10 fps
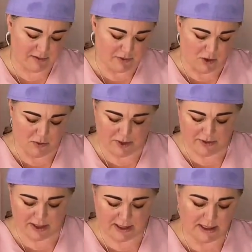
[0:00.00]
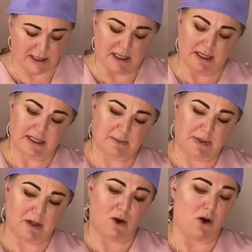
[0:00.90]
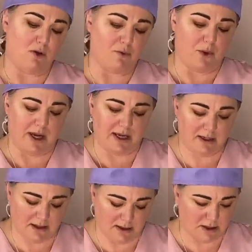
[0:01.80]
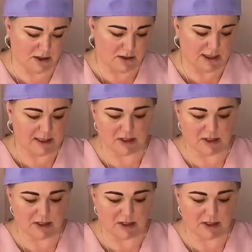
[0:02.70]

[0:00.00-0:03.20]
of know where it is. It's about halfway, so that's